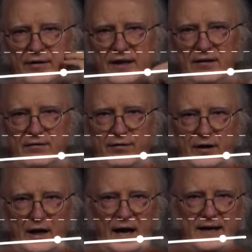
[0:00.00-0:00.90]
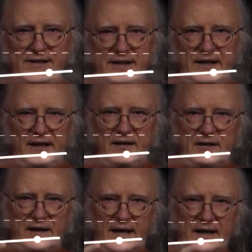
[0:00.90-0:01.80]
the velocity
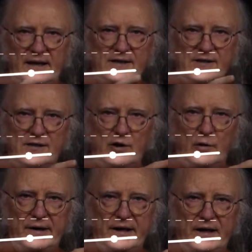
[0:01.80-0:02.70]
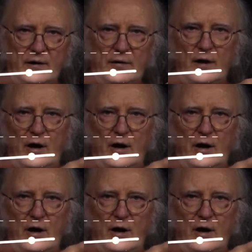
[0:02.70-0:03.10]
that is going here